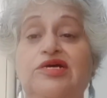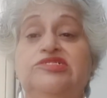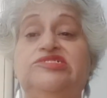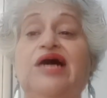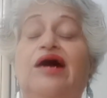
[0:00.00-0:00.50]

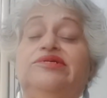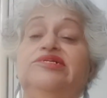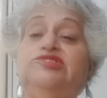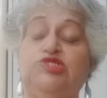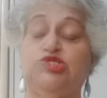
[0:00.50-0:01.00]

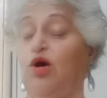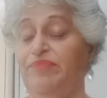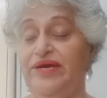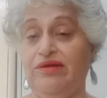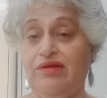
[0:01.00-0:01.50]
started
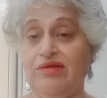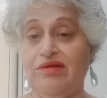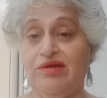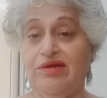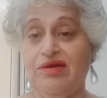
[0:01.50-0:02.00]
sobbing.
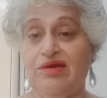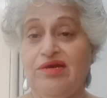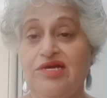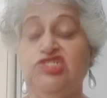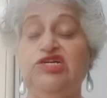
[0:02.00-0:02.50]

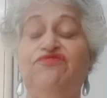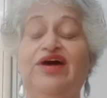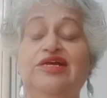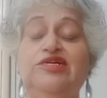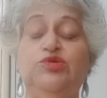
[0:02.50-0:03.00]
She
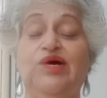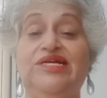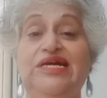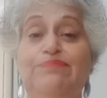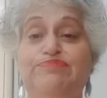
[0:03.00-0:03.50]
fell into a deep